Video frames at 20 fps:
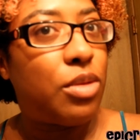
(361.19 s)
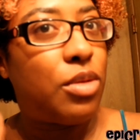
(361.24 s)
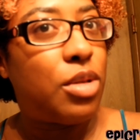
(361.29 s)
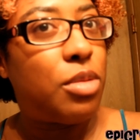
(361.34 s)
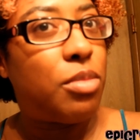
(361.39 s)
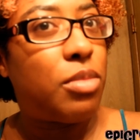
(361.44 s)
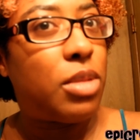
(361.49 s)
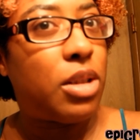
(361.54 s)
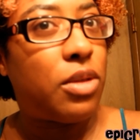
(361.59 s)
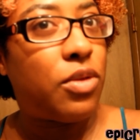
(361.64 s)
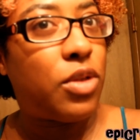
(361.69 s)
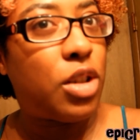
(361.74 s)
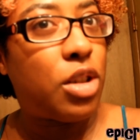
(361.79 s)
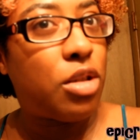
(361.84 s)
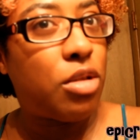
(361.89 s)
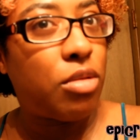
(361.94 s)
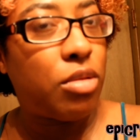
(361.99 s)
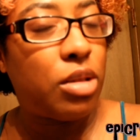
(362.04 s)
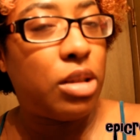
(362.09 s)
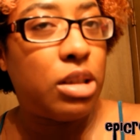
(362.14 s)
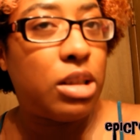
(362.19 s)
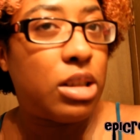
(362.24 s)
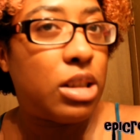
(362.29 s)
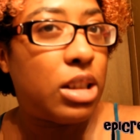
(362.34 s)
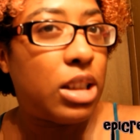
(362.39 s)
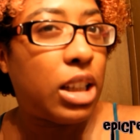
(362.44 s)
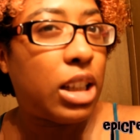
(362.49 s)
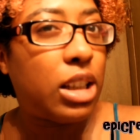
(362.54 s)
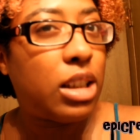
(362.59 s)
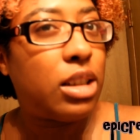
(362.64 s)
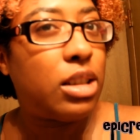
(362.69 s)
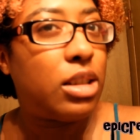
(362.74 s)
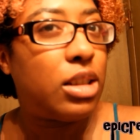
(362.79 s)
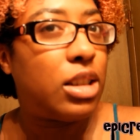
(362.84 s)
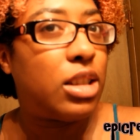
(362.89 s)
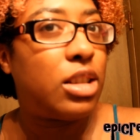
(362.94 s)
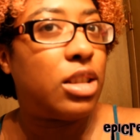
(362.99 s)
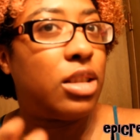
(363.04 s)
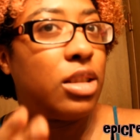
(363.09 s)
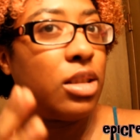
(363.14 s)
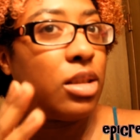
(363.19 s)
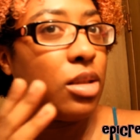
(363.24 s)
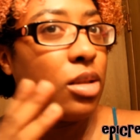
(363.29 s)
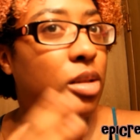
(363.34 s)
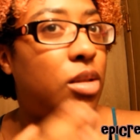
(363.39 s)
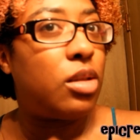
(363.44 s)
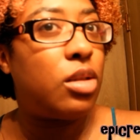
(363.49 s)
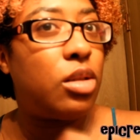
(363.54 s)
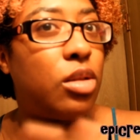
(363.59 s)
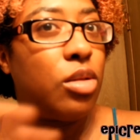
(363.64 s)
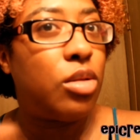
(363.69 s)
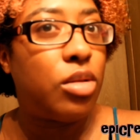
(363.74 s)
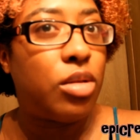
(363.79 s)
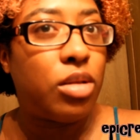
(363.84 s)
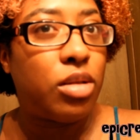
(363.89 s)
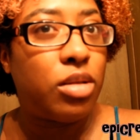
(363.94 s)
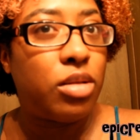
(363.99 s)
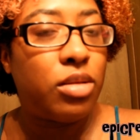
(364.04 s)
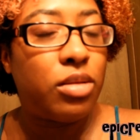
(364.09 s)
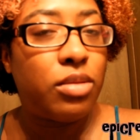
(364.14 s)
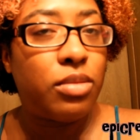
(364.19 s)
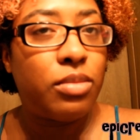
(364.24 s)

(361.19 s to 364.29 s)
what my father looked like is gone